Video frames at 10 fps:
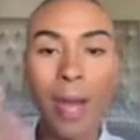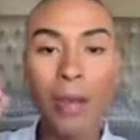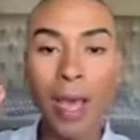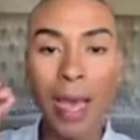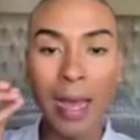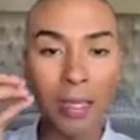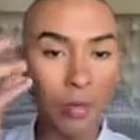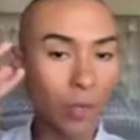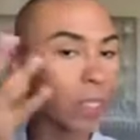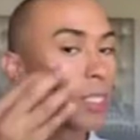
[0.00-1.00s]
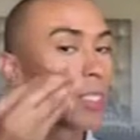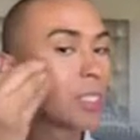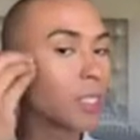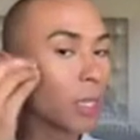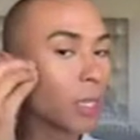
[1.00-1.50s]
the powder highlighter
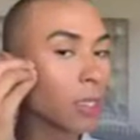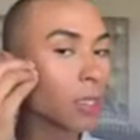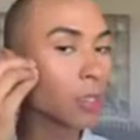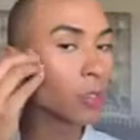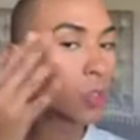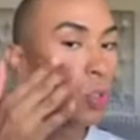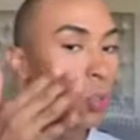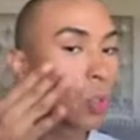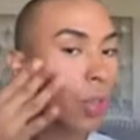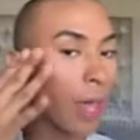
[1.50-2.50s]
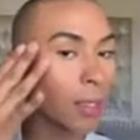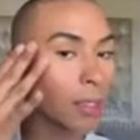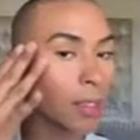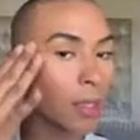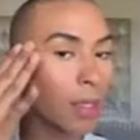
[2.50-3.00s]
really sticks to
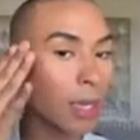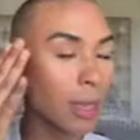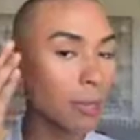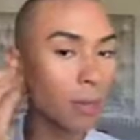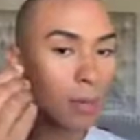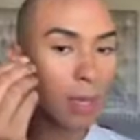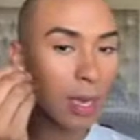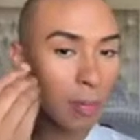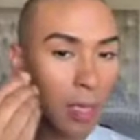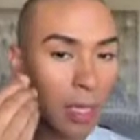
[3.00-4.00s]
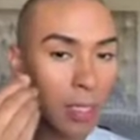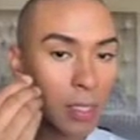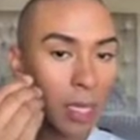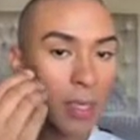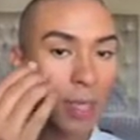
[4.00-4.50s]
that
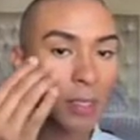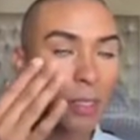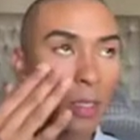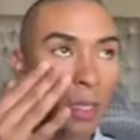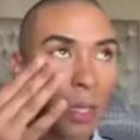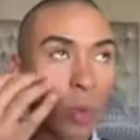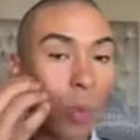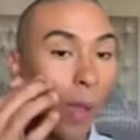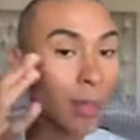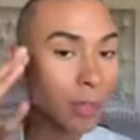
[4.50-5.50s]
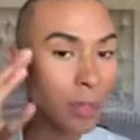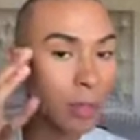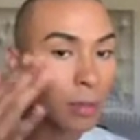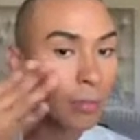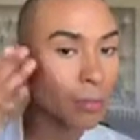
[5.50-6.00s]
creaminess and that
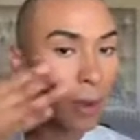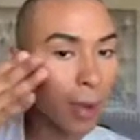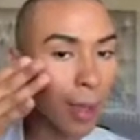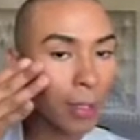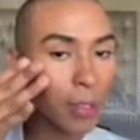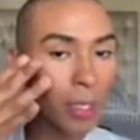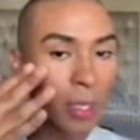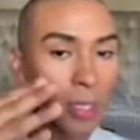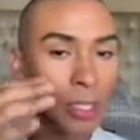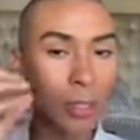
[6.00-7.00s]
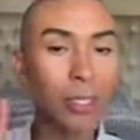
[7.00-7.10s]
wet product,